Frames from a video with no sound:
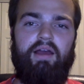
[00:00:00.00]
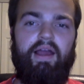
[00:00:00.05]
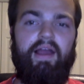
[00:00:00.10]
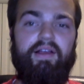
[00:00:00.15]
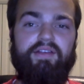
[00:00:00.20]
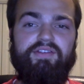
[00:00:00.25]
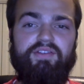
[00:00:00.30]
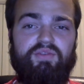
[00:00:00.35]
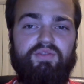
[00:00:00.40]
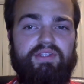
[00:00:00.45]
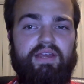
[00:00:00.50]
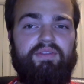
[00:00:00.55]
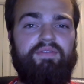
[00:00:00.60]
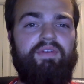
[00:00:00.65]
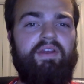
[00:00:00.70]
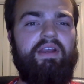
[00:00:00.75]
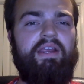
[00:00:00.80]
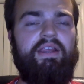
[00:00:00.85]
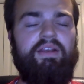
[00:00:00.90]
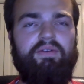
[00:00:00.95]
I also
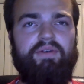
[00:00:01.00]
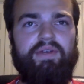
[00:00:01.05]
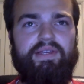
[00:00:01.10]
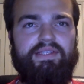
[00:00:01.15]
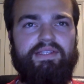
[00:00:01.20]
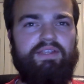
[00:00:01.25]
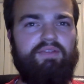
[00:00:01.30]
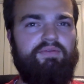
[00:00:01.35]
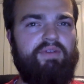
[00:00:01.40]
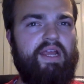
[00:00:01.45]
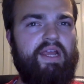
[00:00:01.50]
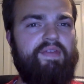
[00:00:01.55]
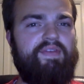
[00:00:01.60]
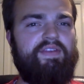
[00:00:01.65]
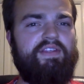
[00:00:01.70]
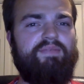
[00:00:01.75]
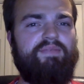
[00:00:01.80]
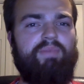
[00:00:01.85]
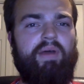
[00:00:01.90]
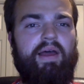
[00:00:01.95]
switched out the very noisy
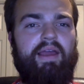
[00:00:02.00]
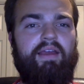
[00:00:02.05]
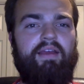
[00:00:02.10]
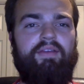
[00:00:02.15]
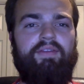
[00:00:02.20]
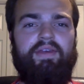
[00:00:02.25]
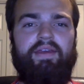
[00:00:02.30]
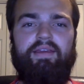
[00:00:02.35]
Wraith Spire